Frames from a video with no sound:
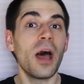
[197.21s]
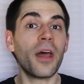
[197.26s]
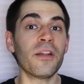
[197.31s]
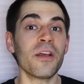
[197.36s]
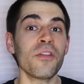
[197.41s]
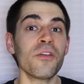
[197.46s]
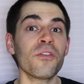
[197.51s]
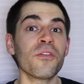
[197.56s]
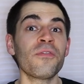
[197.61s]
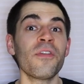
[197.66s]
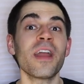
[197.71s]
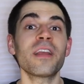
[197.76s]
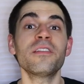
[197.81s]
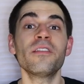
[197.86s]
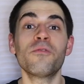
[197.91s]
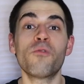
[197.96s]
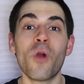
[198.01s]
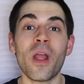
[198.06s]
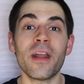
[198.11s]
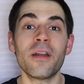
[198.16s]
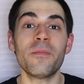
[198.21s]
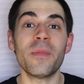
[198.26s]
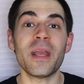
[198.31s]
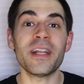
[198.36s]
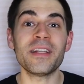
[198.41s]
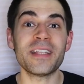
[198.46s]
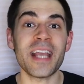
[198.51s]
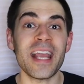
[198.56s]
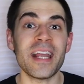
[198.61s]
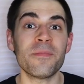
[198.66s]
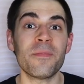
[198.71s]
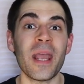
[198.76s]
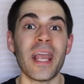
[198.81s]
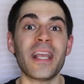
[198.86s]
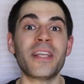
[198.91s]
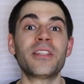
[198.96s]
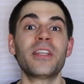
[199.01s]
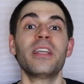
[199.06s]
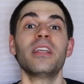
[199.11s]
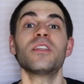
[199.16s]
Another effective way to maintain
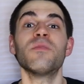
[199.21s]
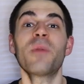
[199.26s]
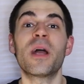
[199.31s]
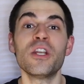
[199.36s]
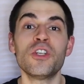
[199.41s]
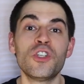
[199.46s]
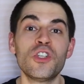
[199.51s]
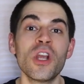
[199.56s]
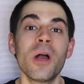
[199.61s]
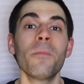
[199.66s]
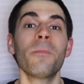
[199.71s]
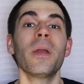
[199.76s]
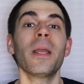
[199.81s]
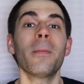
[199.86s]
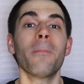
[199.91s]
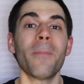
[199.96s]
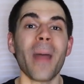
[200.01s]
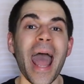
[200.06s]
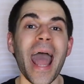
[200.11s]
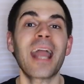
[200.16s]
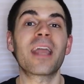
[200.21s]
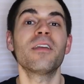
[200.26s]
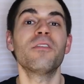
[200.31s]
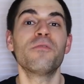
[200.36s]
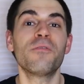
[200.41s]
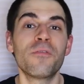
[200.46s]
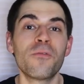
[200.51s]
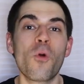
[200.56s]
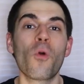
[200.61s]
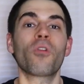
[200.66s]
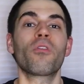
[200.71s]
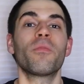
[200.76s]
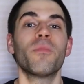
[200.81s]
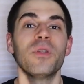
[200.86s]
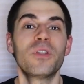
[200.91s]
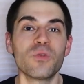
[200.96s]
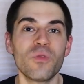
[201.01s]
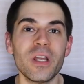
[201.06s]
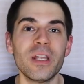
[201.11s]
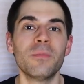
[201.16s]
pacing is by jumping back and forth
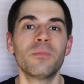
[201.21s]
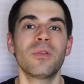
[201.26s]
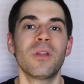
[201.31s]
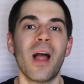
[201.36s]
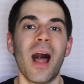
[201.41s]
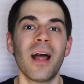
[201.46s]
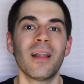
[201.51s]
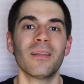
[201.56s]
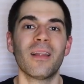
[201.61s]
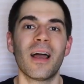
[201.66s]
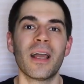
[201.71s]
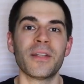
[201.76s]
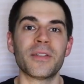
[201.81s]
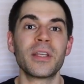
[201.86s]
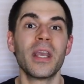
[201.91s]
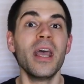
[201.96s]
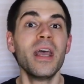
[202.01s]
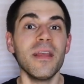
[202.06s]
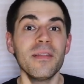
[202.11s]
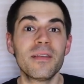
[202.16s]
between plot lines.